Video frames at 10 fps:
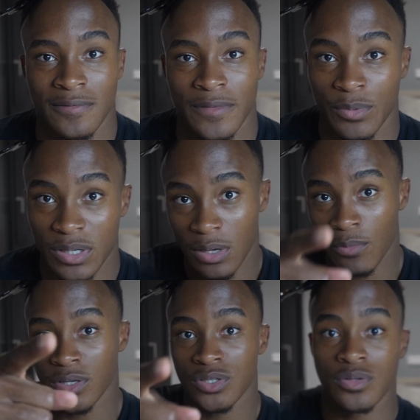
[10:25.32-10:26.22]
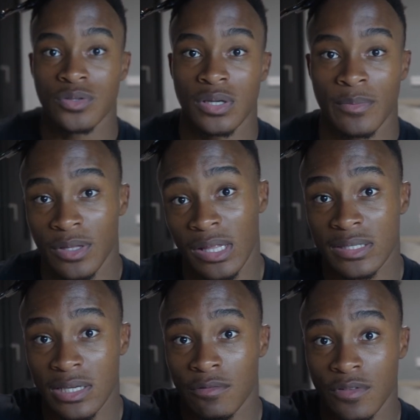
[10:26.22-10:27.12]
I'm going to get one too, so I'm on the other
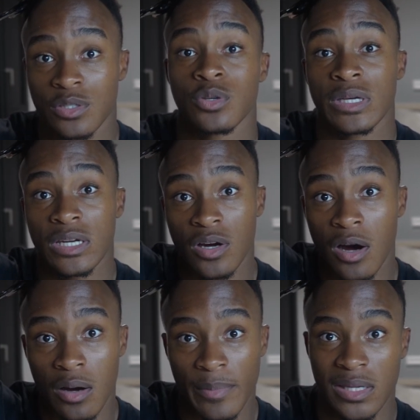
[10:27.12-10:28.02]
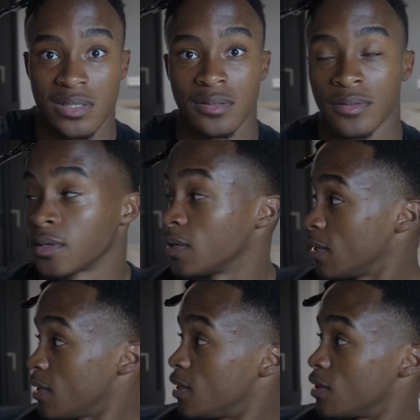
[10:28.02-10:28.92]
side of this. So get a car, mate.
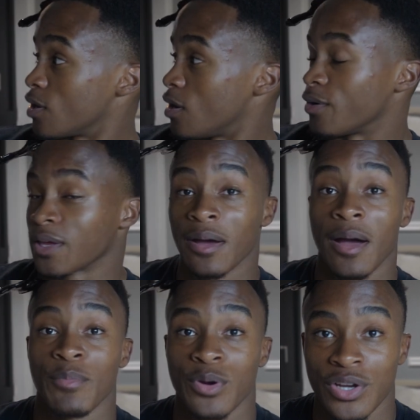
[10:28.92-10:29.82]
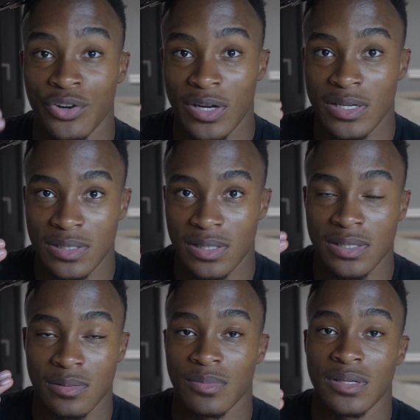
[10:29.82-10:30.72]
Get a car. Okay, I'm going crazy. This
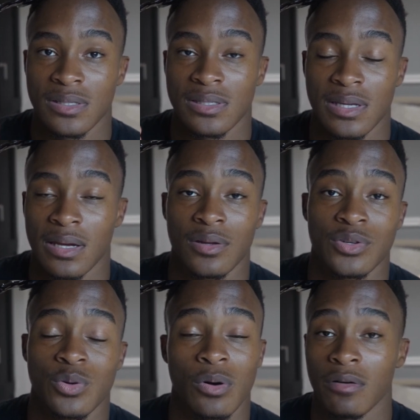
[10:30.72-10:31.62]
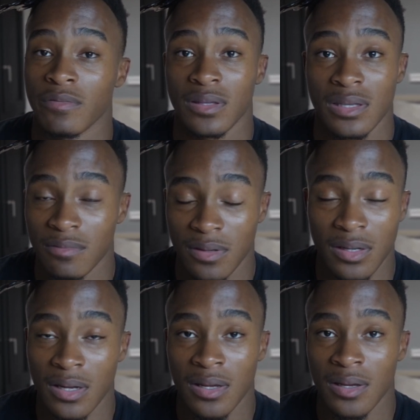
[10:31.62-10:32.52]
is, means it's like 12 in the evening.